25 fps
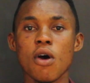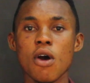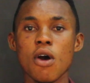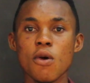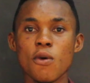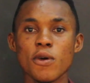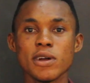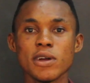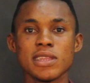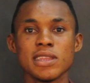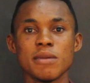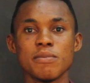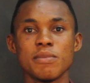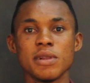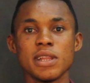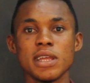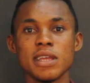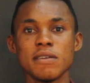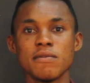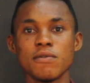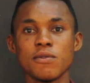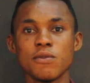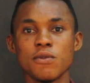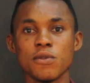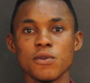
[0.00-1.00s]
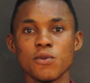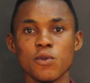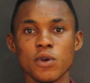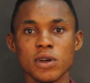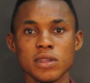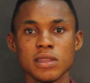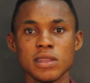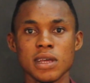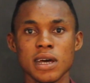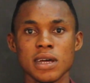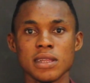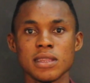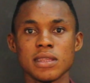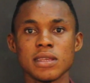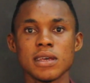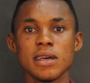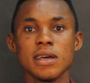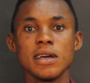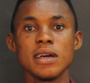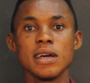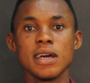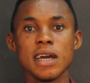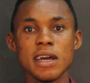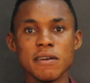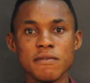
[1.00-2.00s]
All what they believed was that
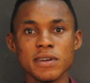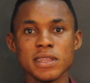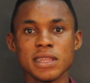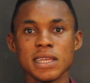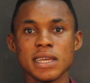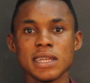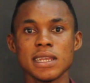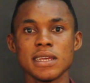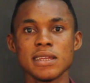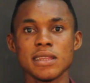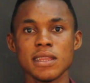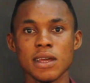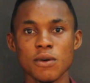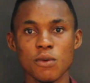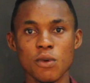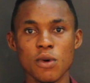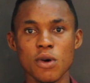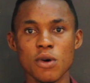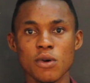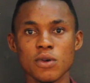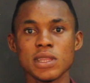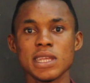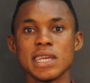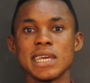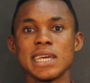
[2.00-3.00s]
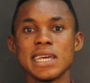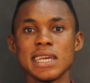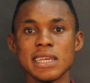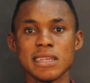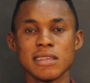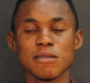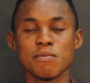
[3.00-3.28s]
everything in the world